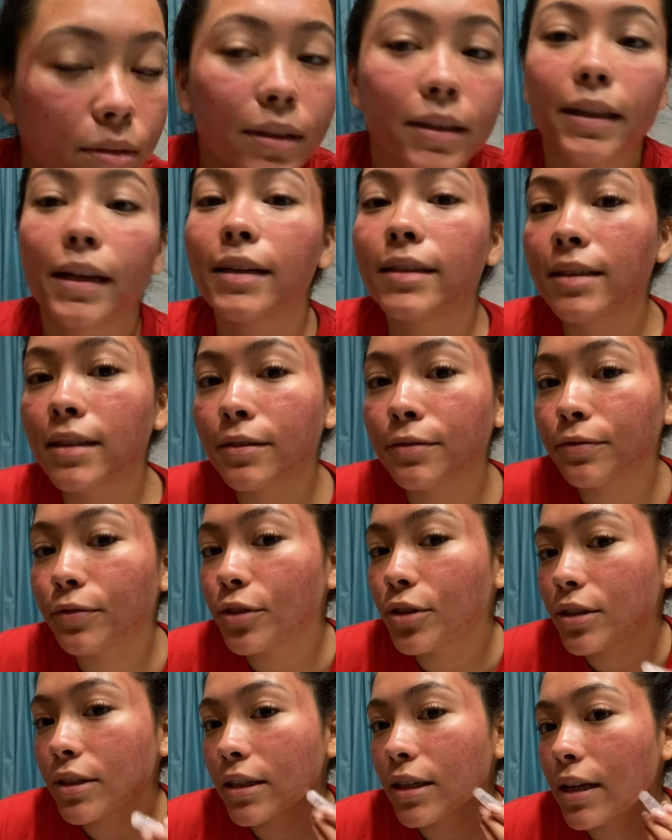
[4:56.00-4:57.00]
That is it
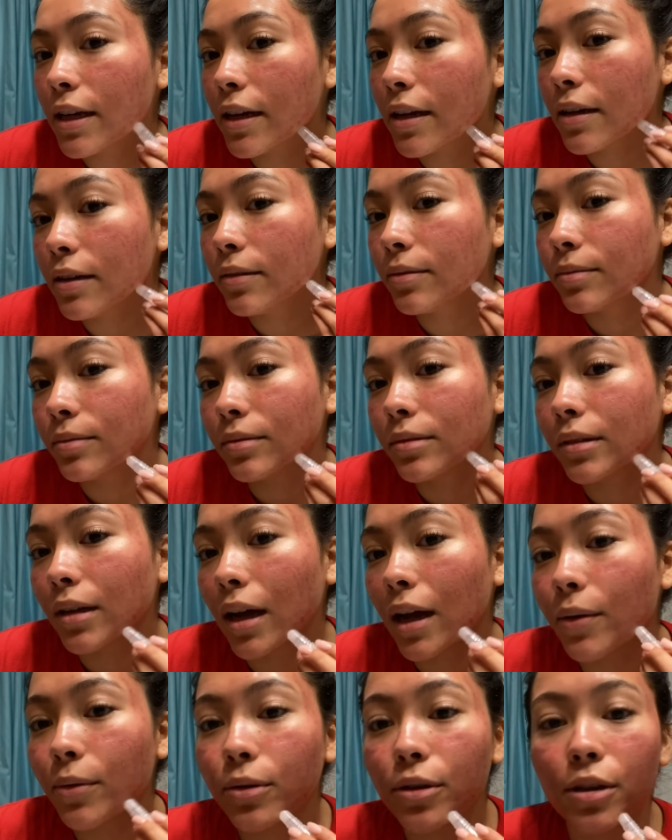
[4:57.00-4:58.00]
for today.
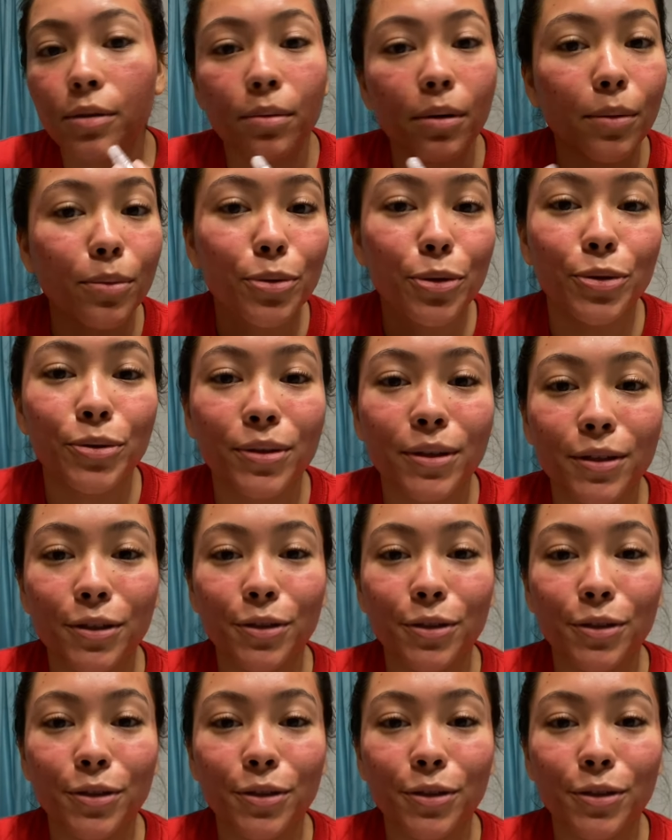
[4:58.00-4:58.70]
I will keep you posted